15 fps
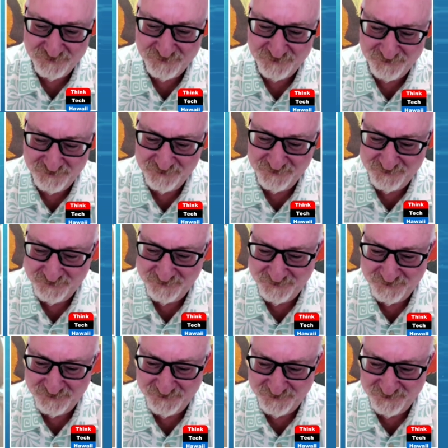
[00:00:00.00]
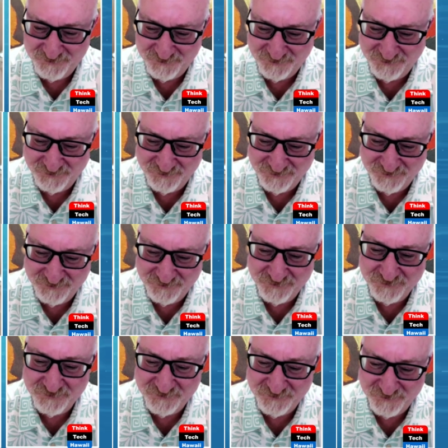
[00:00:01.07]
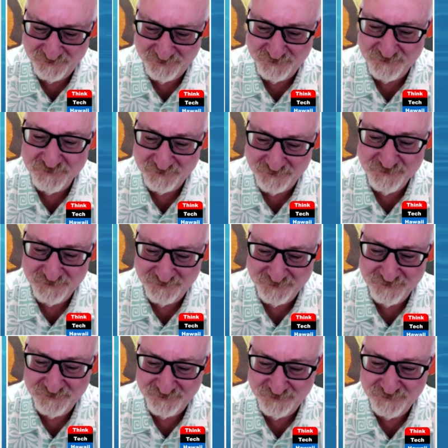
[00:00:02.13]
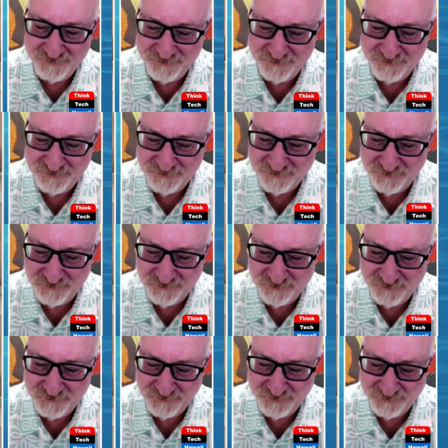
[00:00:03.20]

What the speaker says: The person shown says nothing.